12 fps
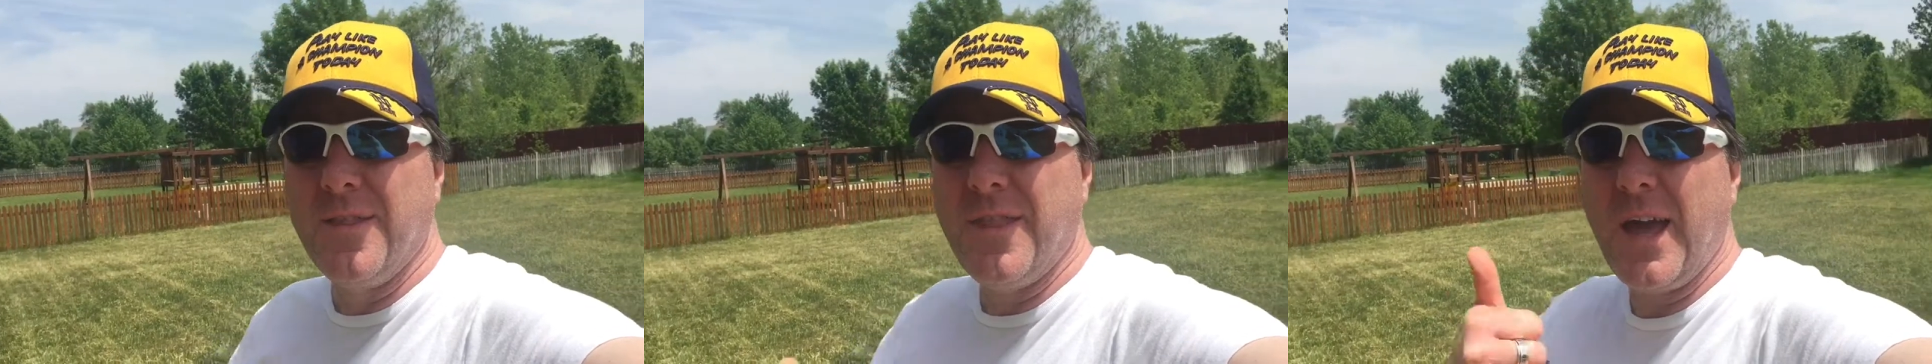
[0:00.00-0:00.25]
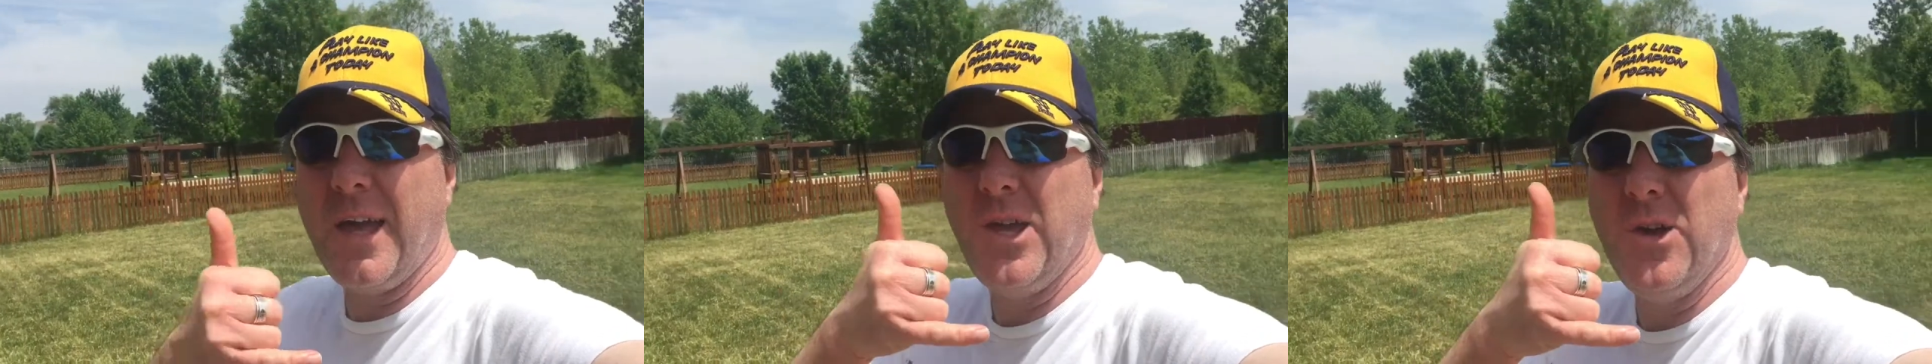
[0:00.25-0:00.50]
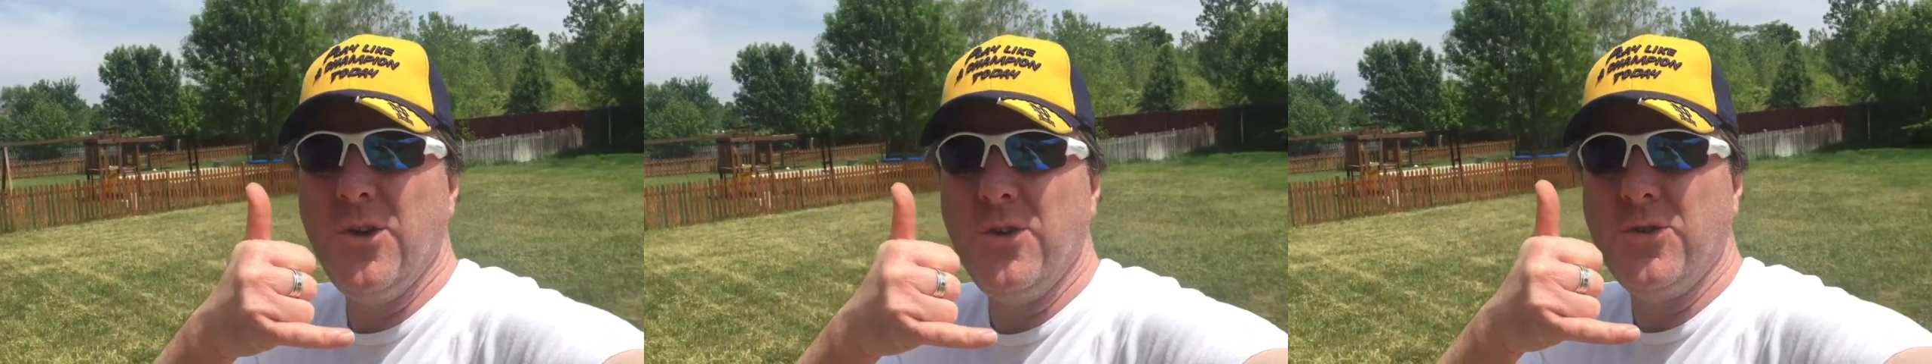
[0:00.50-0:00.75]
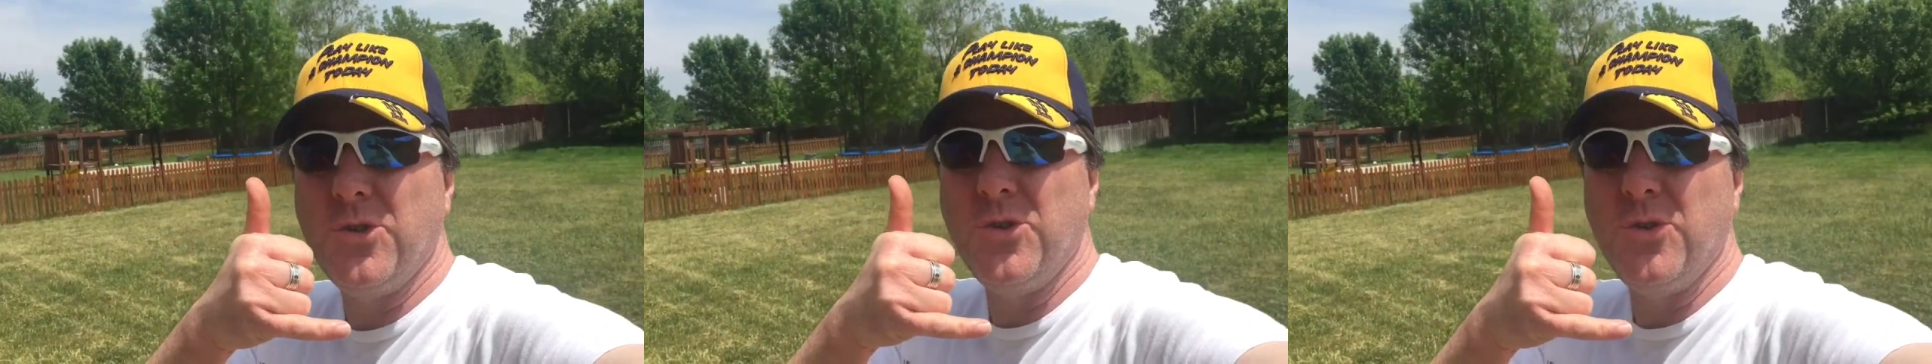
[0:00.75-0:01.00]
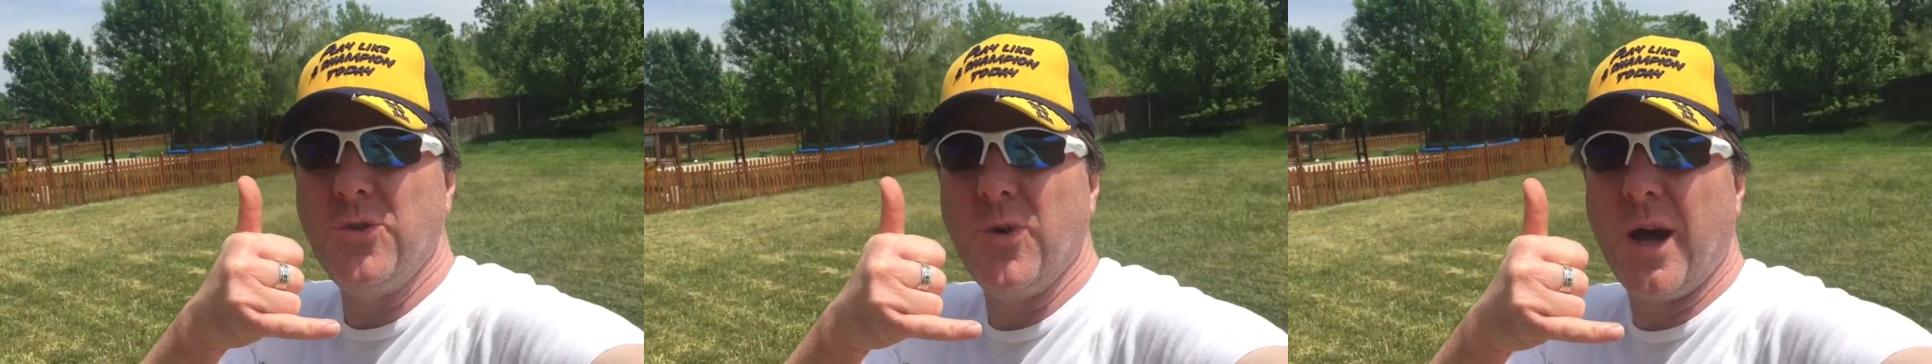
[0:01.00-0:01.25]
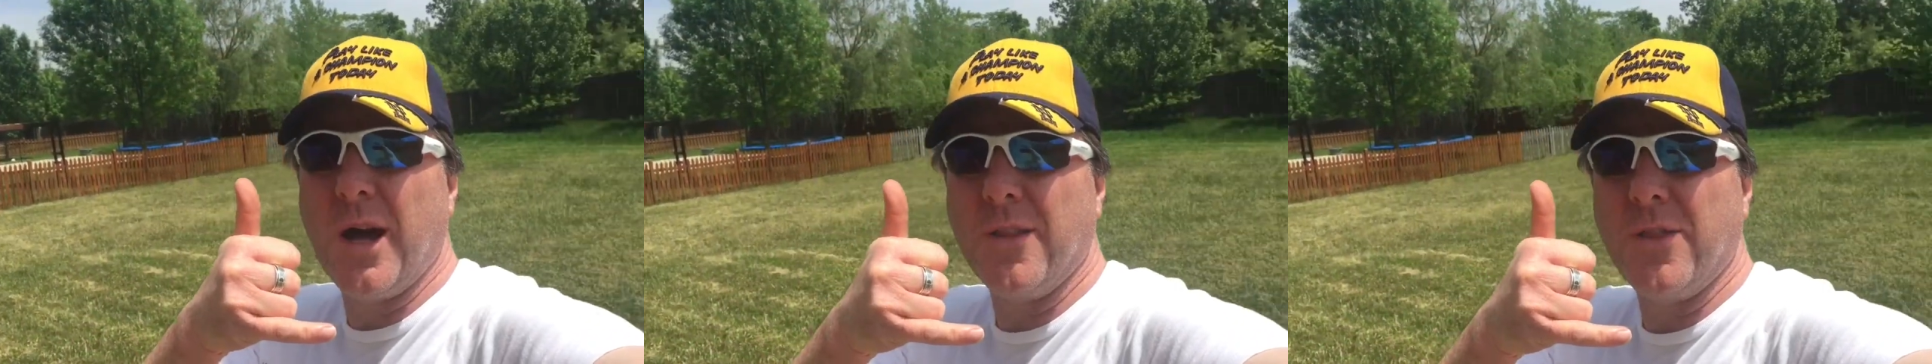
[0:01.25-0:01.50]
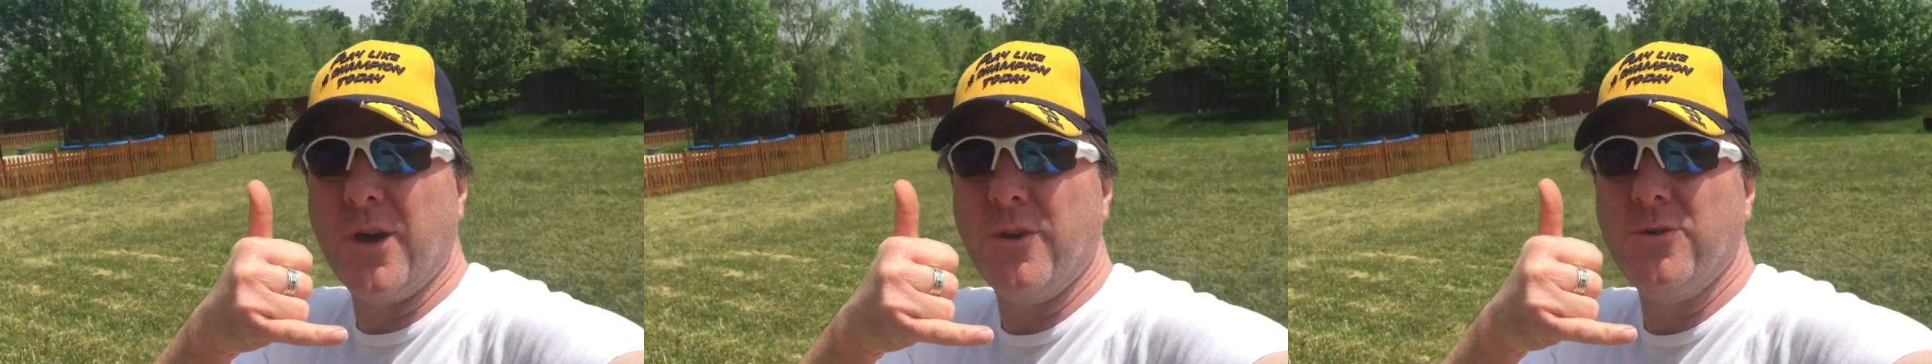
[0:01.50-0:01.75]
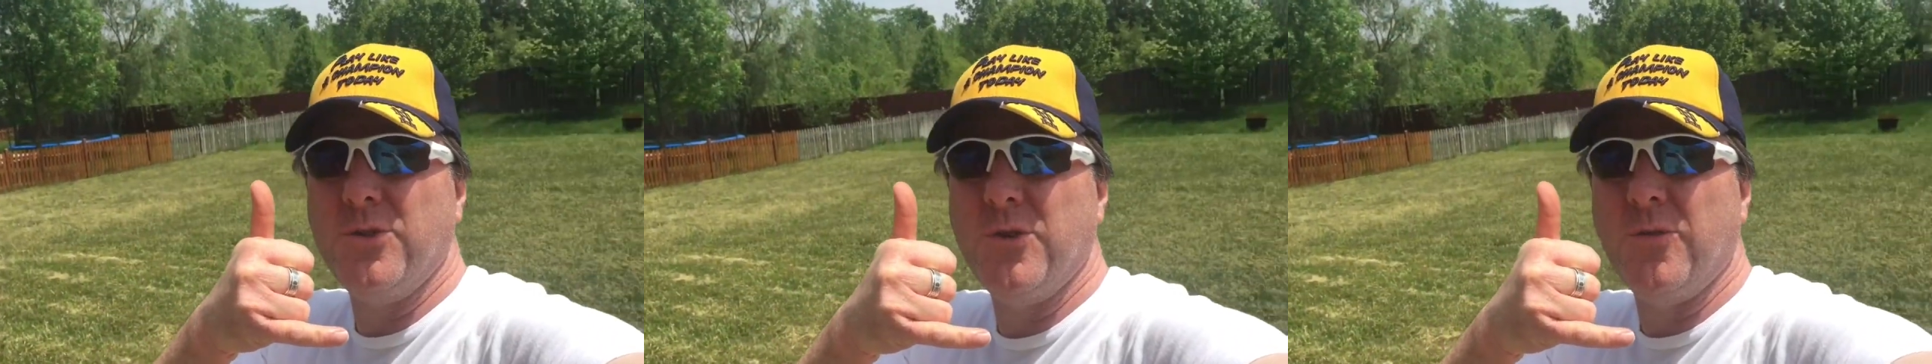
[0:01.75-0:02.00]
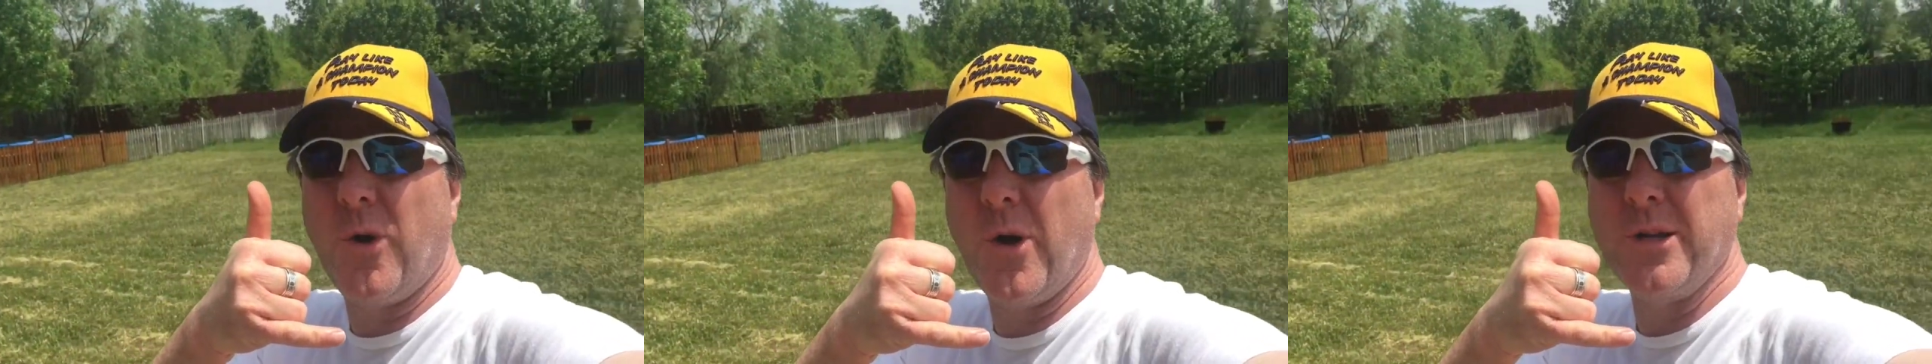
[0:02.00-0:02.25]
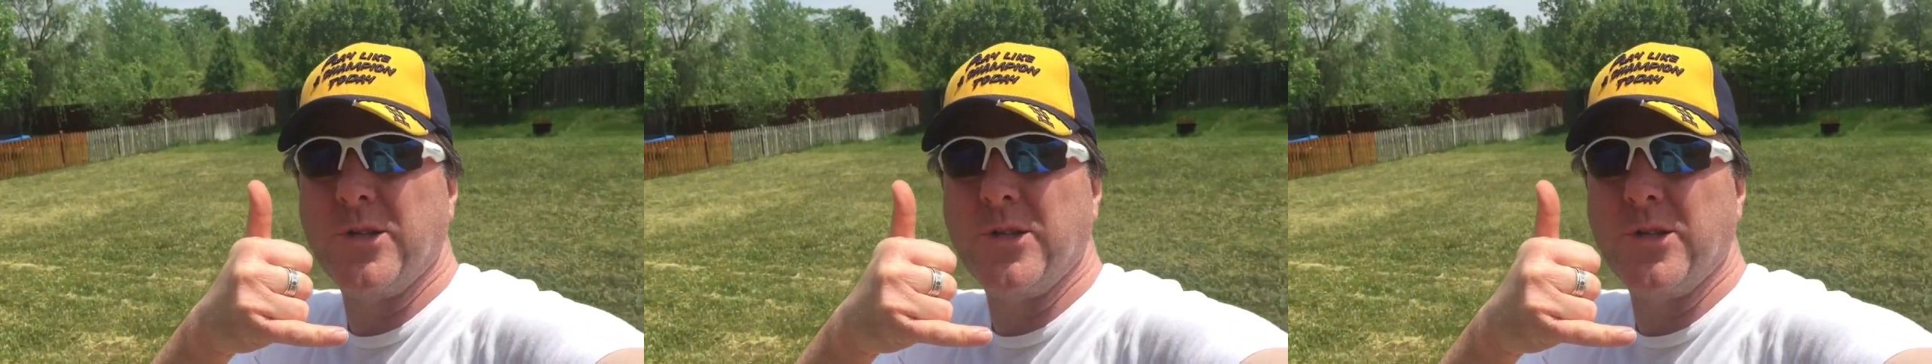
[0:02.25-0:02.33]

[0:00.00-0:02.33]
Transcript: Thank you to uh, those who've already